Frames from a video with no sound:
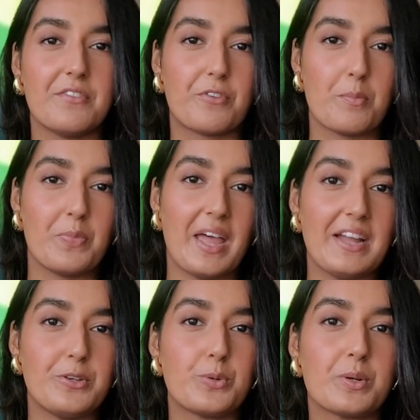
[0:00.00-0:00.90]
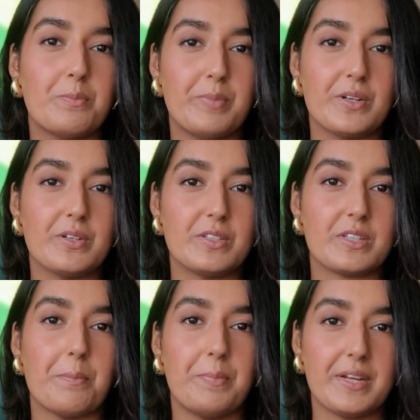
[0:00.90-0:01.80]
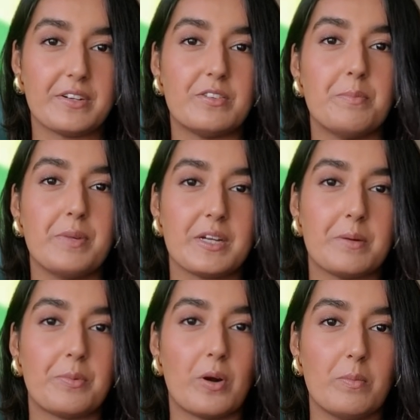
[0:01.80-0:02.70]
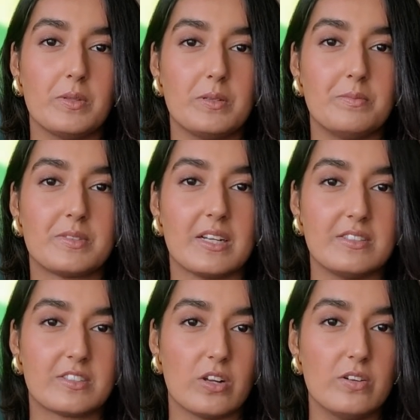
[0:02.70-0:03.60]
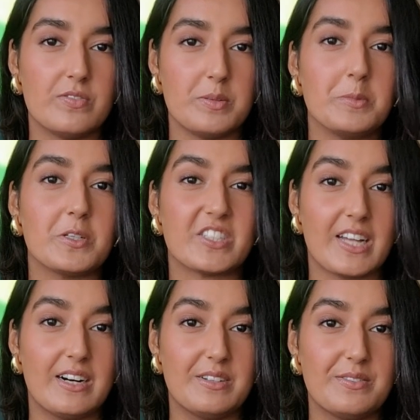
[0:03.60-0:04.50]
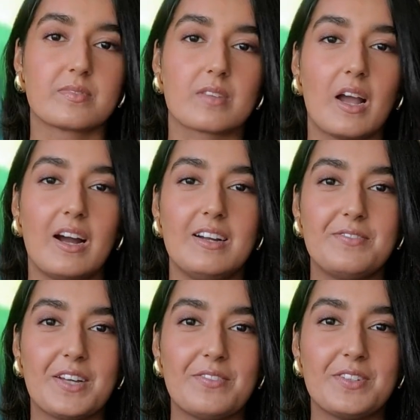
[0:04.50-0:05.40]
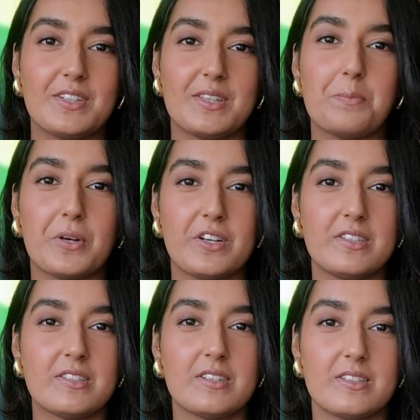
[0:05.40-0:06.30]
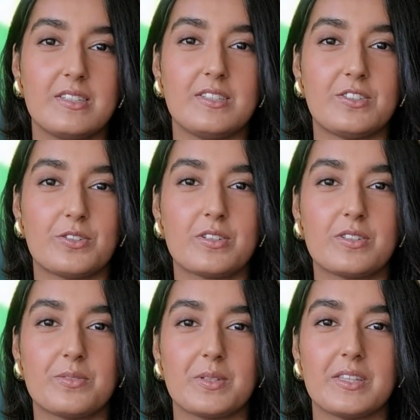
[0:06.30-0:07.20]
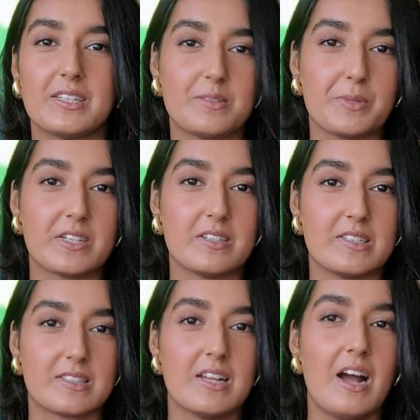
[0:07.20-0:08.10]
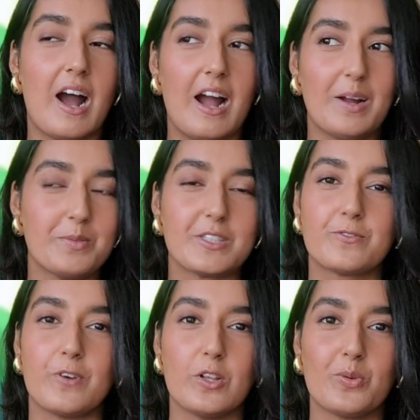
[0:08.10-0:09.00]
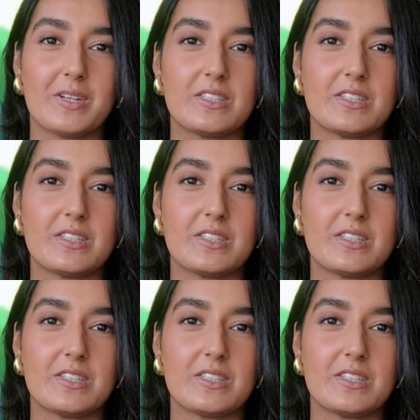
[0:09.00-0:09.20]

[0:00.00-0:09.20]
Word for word: from there, you can build bigger and bigger problems and solve yourself. I've definitely personally struggled with this because I was following